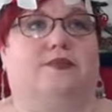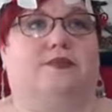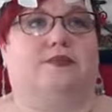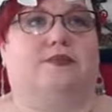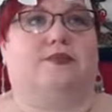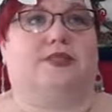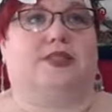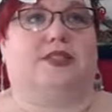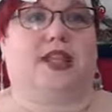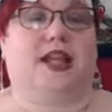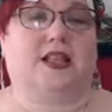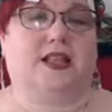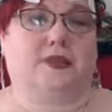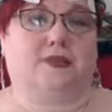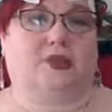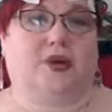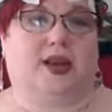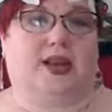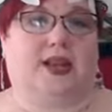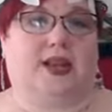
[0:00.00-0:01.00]

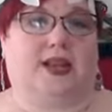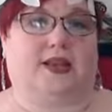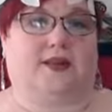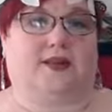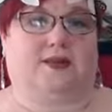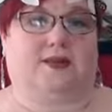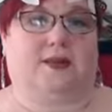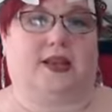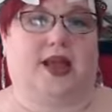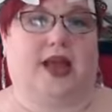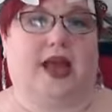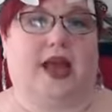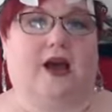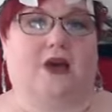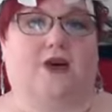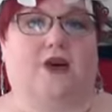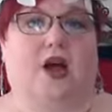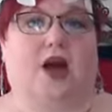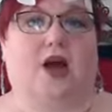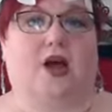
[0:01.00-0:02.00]
celebrate him,
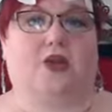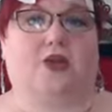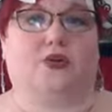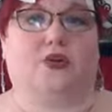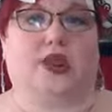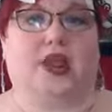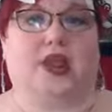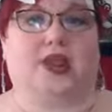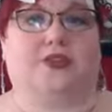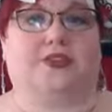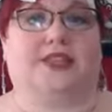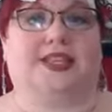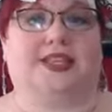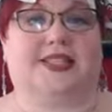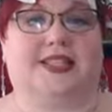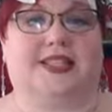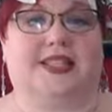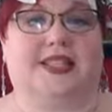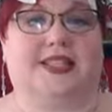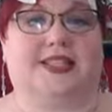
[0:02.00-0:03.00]
how other
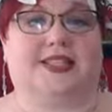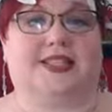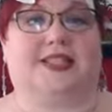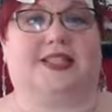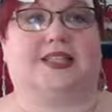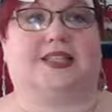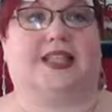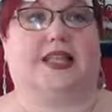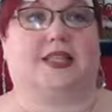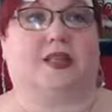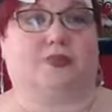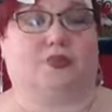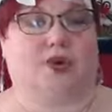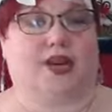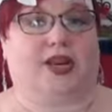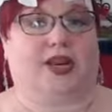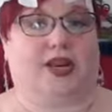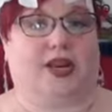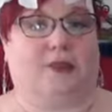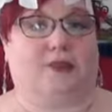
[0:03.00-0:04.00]
ethnicities
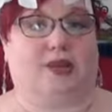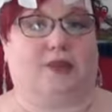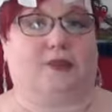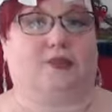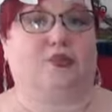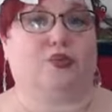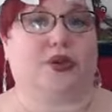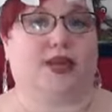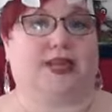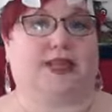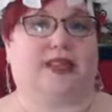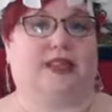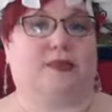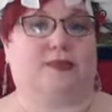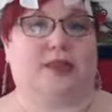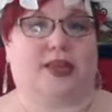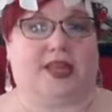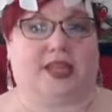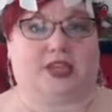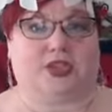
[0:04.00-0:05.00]
celebrate him, and bring
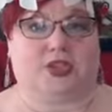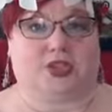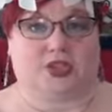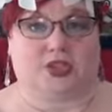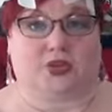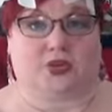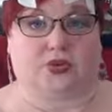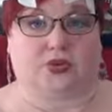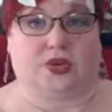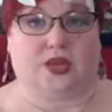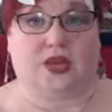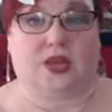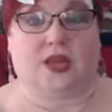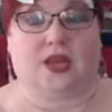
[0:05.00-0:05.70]
them into